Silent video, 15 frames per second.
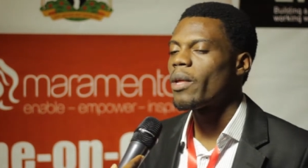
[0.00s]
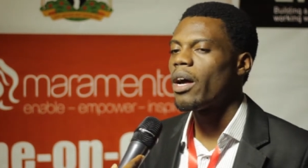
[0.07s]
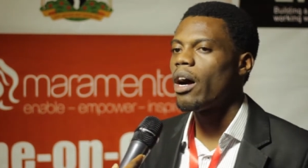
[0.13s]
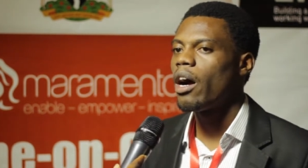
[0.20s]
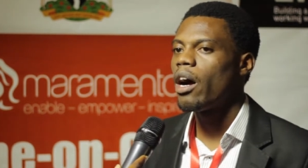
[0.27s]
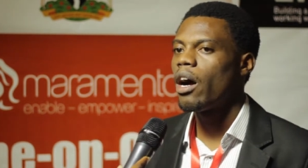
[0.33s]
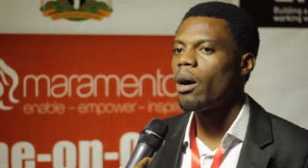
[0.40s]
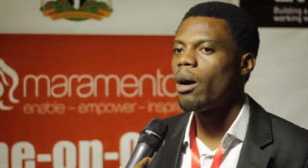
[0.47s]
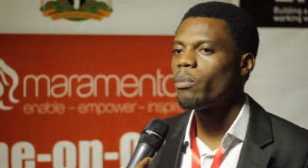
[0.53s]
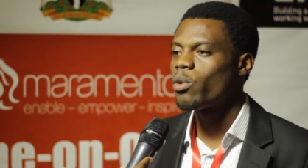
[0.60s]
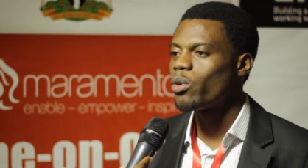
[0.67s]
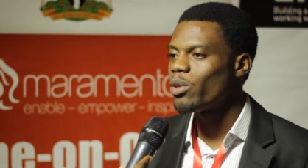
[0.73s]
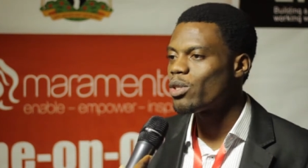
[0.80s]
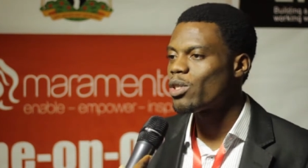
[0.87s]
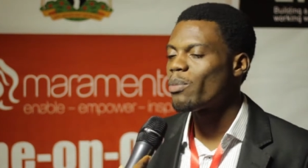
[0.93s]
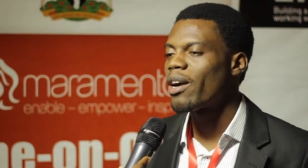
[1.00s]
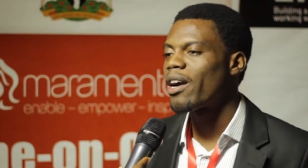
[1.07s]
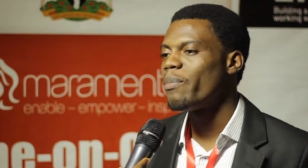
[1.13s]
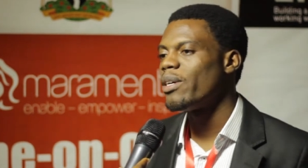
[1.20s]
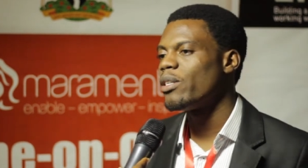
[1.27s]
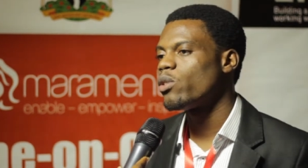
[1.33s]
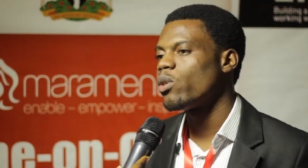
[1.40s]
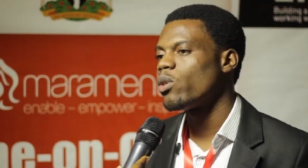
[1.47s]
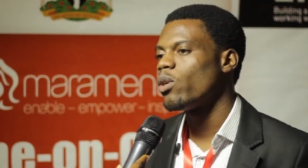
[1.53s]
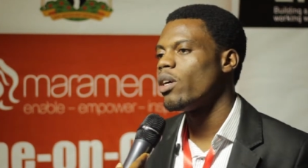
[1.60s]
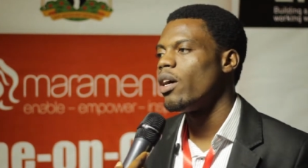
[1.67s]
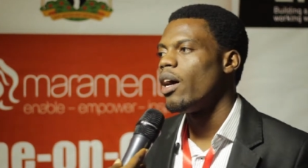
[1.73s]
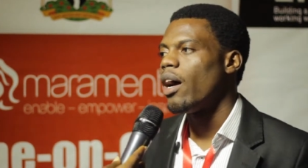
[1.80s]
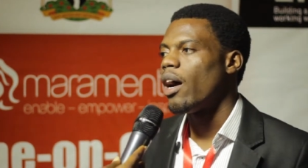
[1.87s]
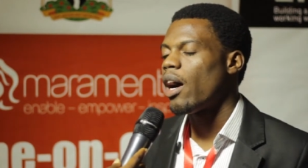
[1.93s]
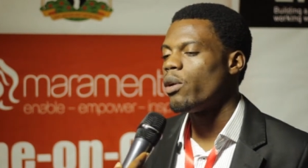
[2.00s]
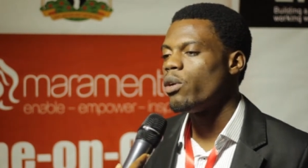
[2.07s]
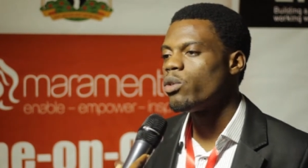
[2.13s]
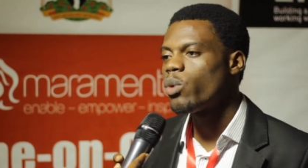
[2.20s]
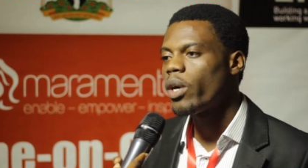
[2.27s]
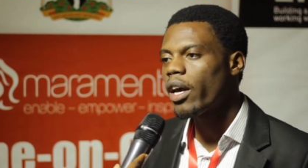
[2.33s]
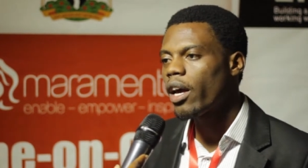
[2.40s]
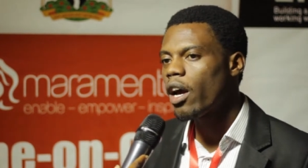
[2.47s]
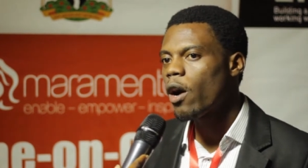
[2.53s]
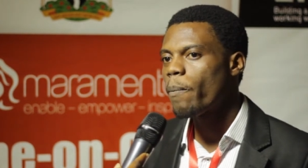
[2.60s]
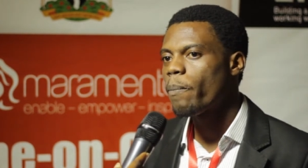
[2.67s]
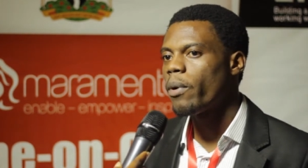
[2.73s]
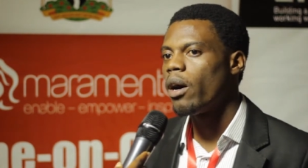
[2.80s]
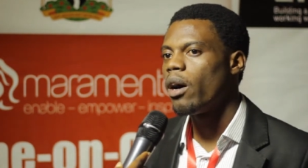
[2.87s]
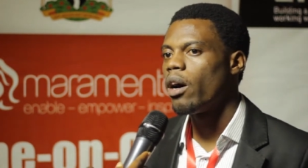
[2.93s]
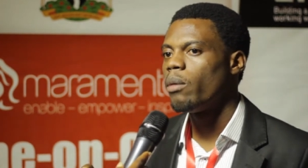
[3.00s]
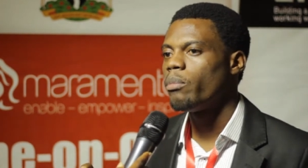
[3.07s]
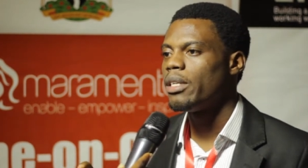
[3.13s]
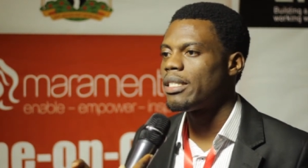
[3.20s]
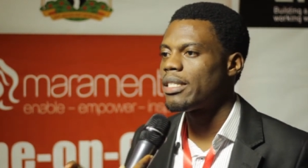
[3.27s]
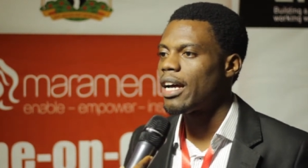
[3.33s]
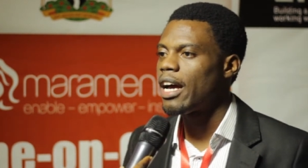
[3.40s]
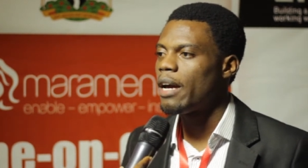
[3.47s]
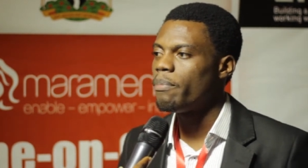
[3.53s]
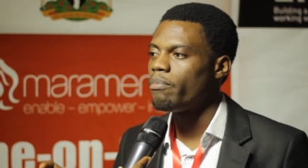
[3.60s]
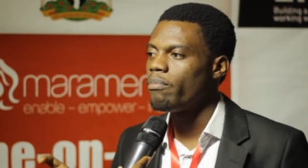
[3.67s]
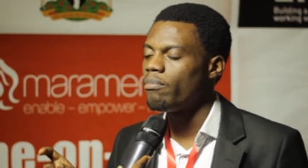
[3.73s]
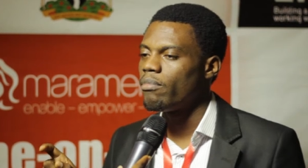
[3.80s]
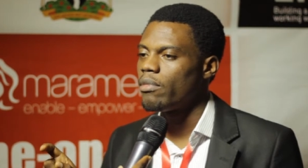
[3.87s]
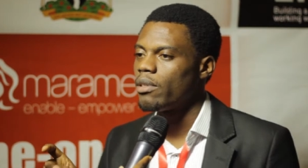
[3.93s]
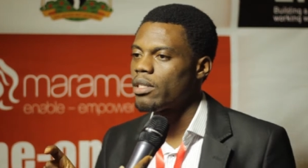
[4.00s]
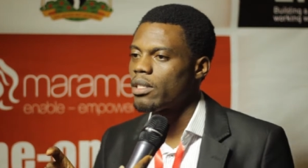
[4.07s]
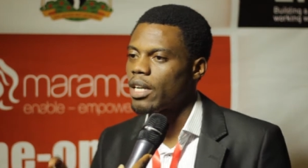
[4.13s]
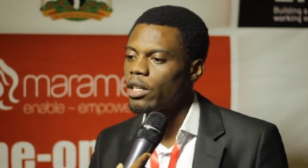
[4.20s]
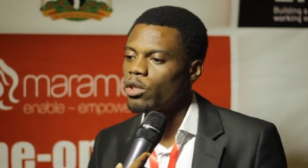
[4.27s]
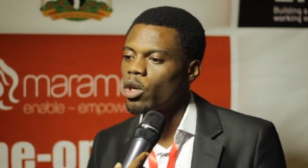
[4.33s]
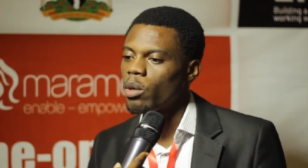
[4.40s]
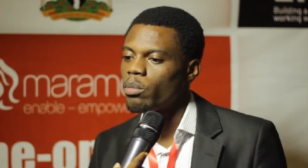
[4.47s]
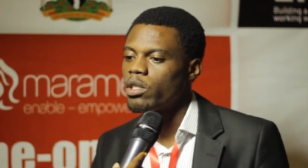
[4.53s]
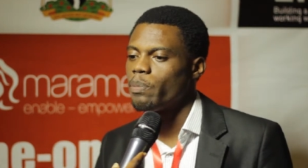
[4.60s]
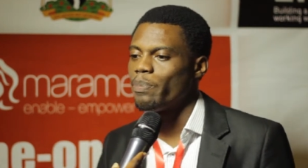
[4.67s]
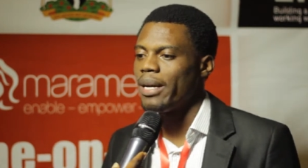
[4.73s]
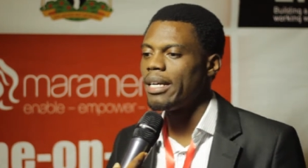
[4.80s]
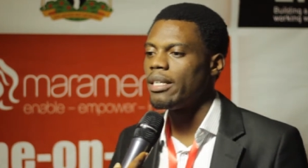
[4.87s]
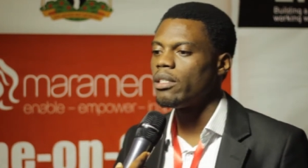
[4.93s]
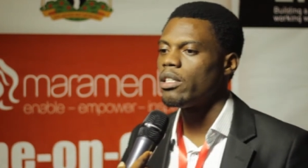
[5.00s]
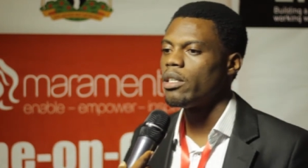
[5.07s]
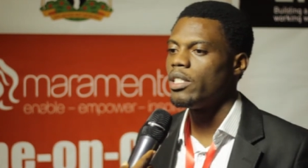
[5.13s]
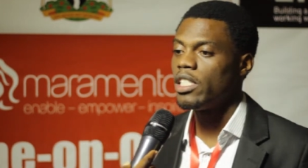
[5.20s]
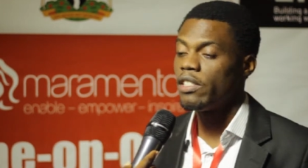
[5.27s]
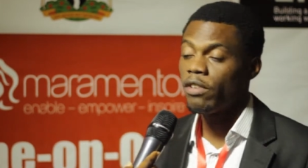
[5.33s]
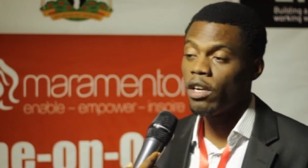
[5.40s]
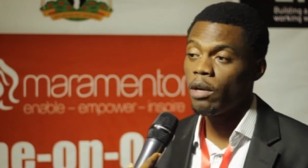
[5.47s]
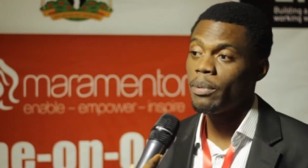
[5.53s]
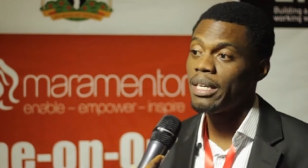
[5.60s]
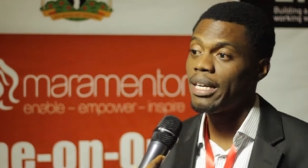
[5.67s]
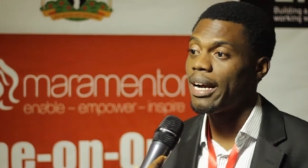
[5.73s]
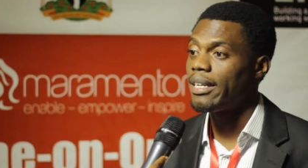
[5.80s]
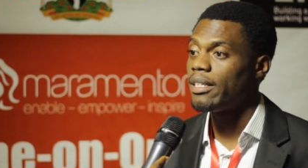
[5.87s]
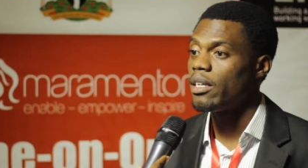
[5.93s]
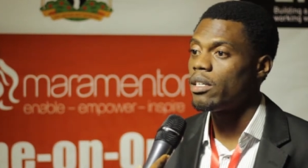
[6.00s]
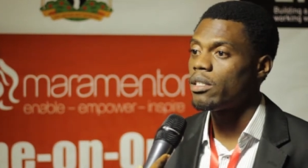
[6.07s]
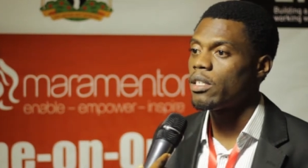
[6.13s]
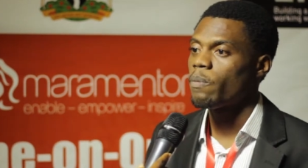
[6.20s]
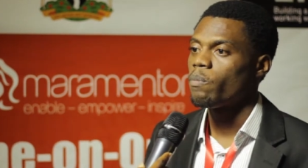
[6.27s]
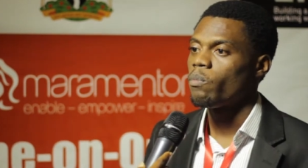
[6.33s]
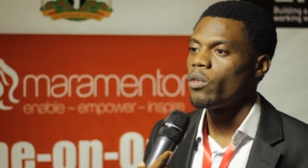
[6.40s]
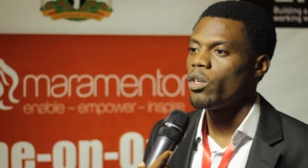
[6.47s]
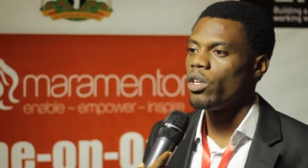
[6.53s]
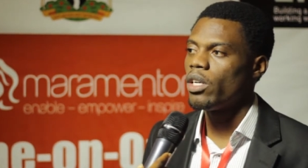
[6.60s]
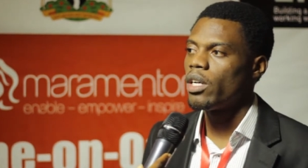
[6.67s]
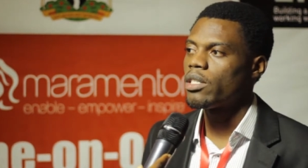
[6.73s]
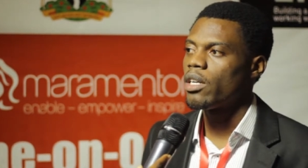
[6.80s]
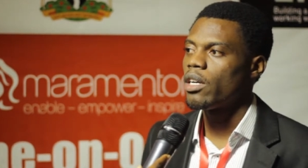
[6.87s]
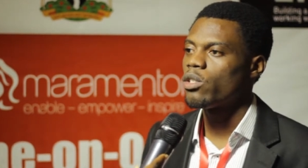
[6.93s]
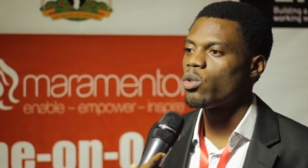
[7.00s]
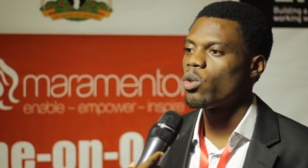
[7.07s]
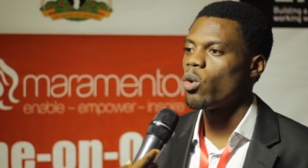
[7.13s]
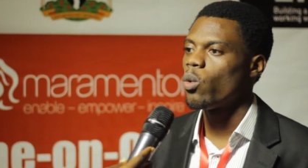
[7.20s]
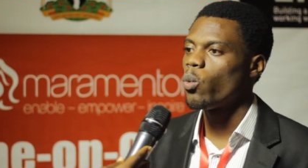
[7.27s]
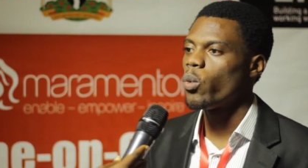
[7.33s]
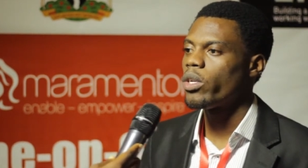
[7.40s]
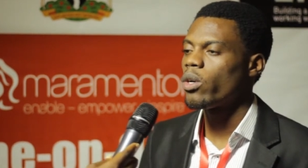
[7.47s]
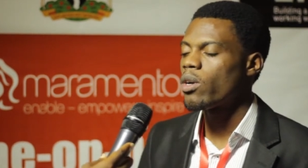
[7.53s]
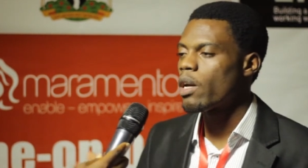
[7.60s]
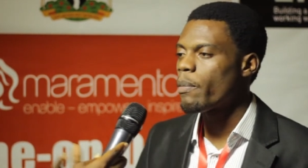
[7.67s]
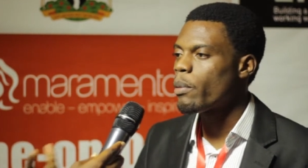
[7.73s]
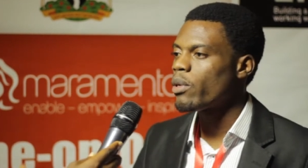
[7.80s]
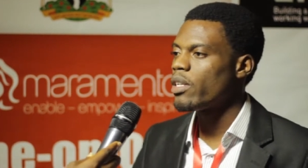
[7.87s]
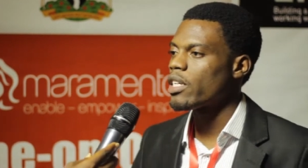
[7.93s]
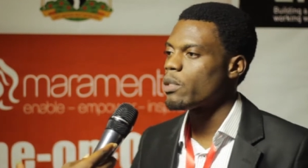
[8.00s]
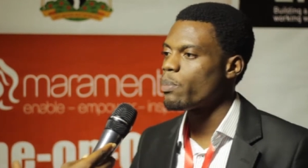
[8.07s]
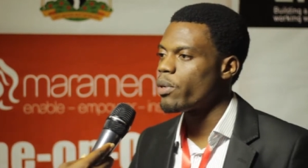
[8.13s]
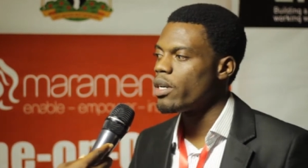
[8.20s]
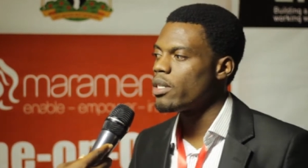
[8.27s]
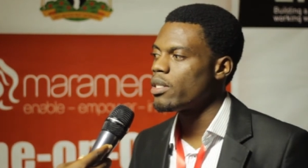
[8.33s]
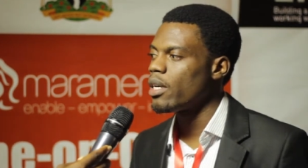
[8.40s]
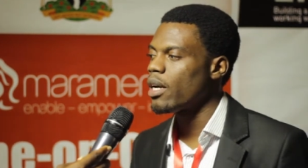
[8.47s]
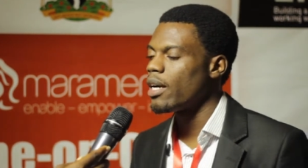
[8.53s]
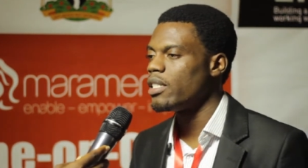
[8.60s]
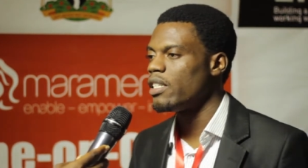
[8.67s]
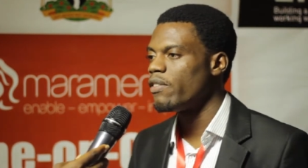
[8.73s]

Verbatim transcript: Um, kudos to I And it will help um, the time startups spend in developing the ideas, you understand? So with other people's experience, they can